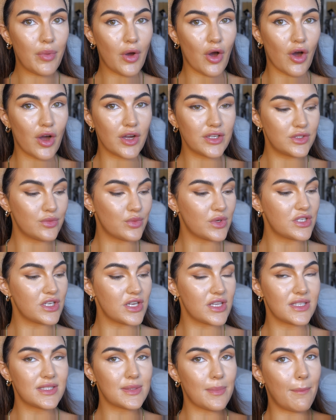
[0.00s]
part, which
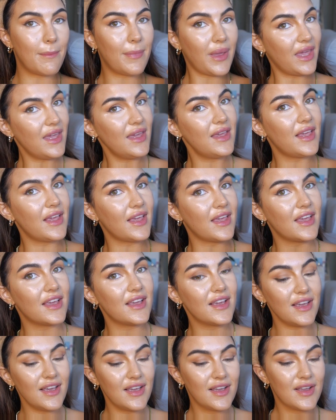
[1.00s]
is baking.